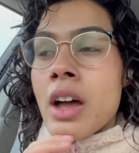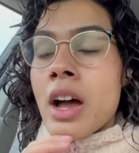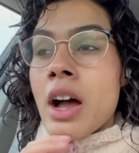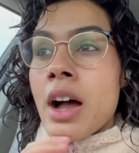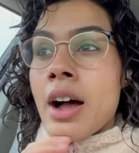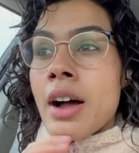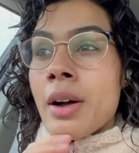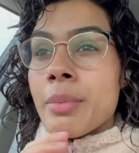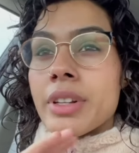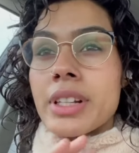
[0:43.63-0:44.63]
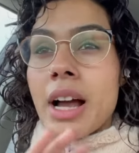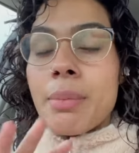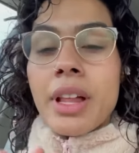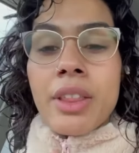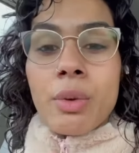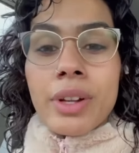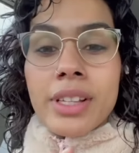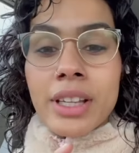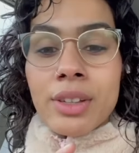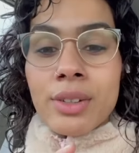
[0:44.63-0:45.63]
There's a couple other ones
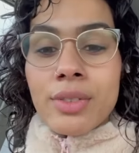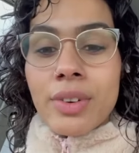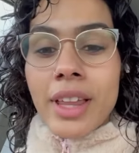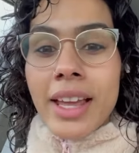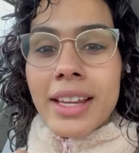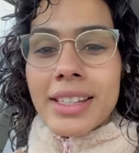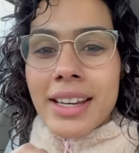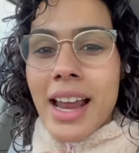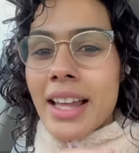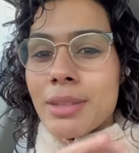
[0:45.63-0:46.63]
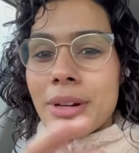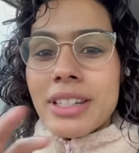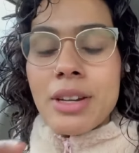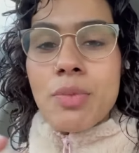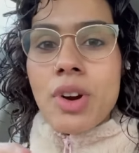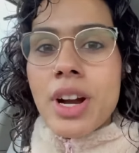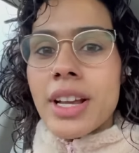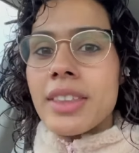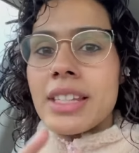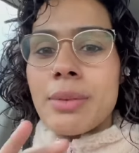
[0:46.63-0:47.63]
I use for like to enhance my teamwork
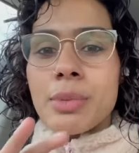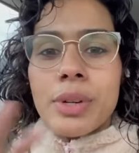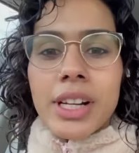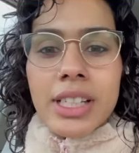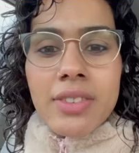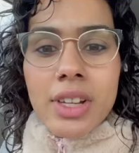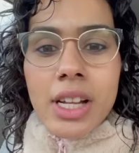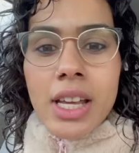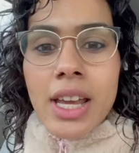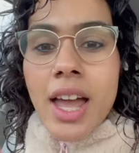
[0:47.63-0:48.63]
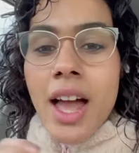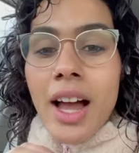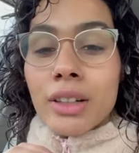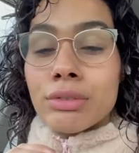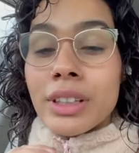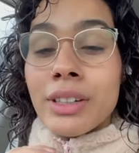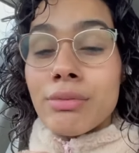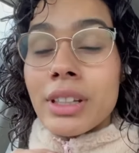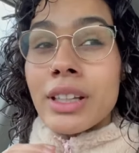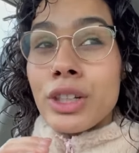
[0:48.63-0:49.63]
and the team's productivity. I really,
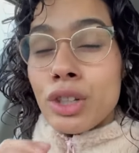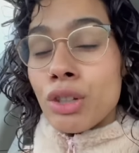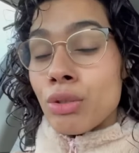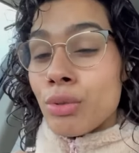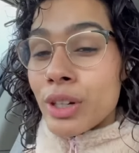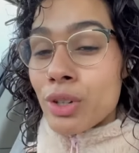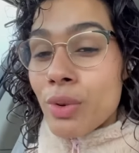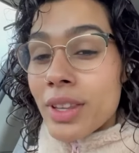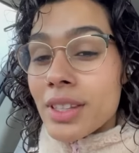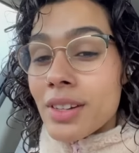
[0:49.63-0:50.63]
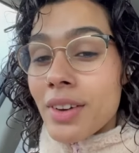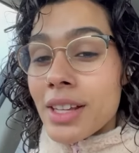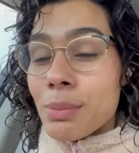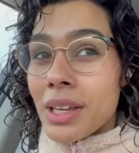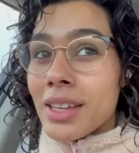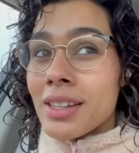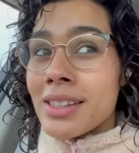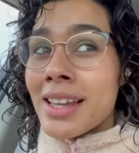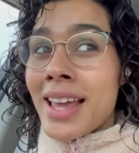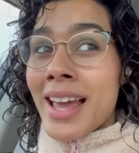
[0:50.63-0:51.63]
really do enjoy this device
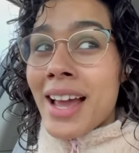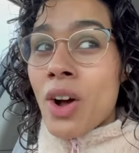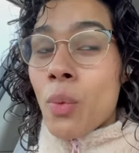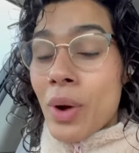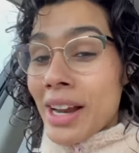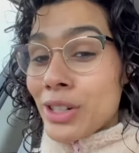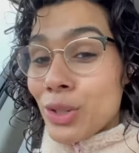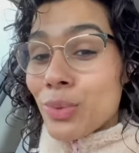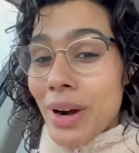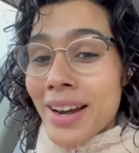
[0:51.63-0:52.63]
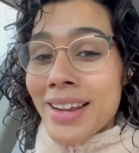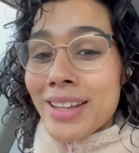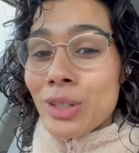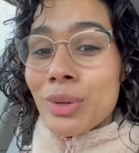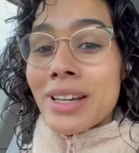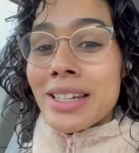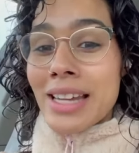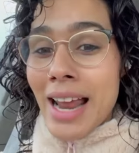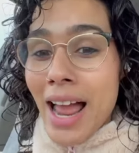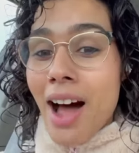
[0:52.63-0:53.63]
because when I do run it, you can
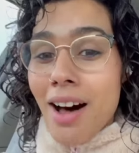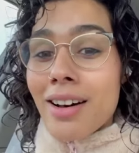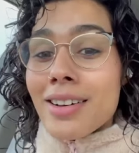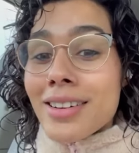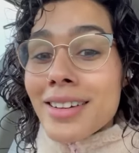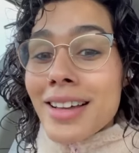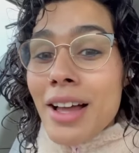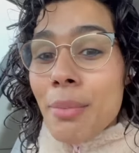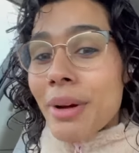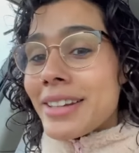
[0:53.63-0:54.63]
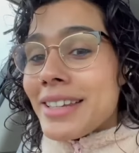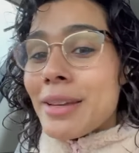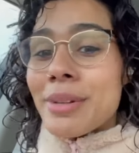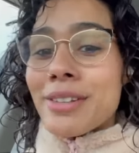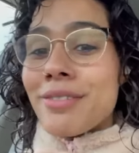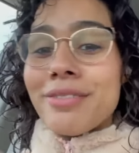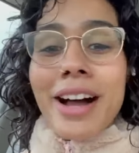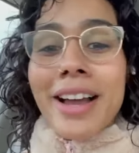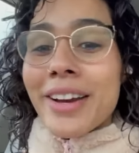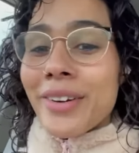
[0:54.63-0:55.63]
tell my team is
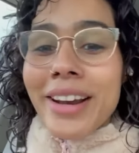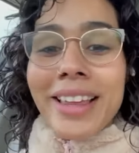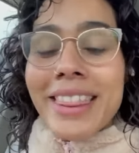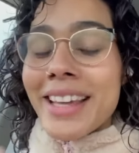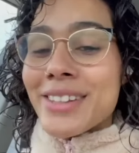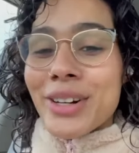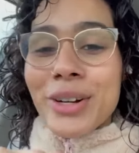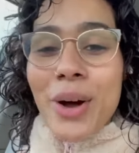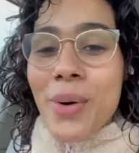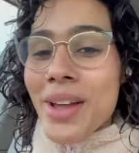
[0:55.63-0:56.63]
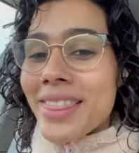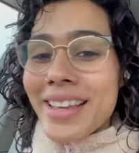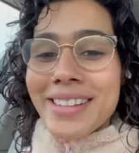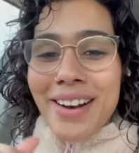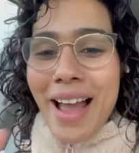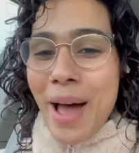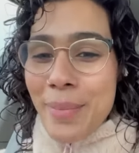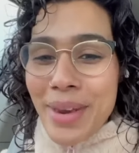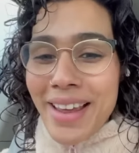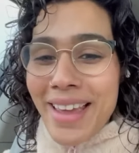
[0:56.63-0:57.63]
firing. Things are going, things are
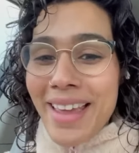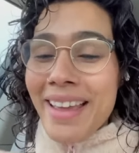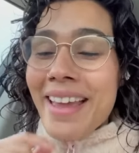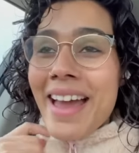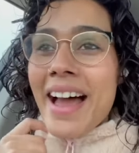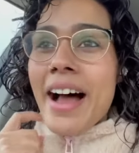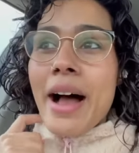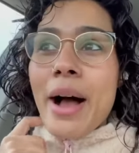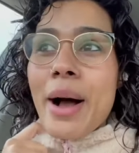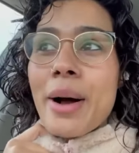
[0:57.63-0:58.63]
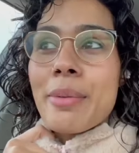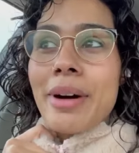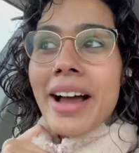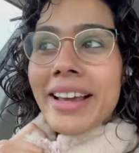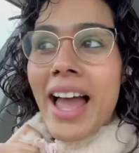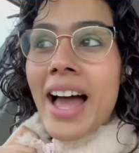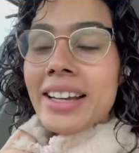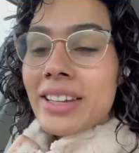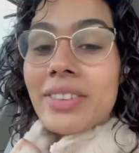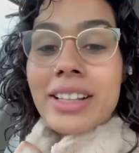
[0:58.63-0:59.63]
happening. I can't
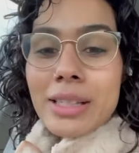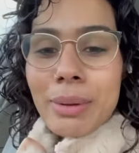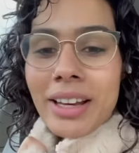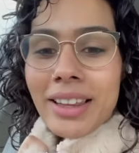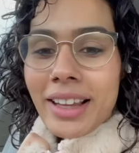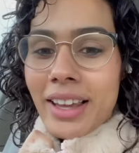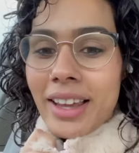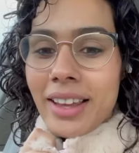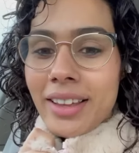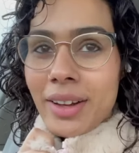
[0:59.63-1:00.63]
even explain it.